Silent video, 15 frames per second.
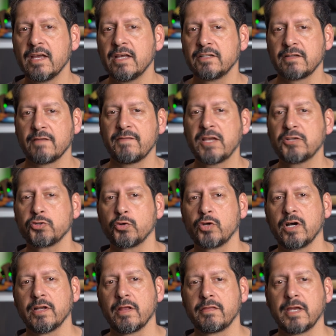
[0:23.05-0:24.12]
so if that's your
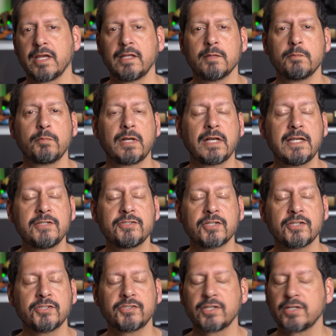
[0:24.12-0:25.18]
kind of thing, then please
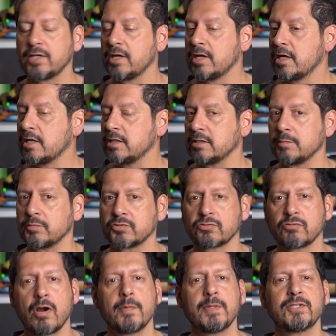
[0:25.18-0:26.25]
consider
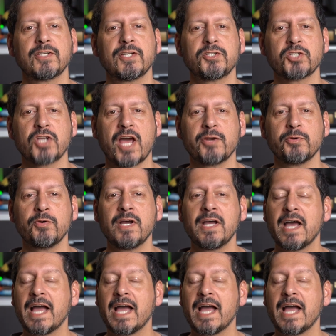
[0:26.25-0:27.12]
subscribing to the channel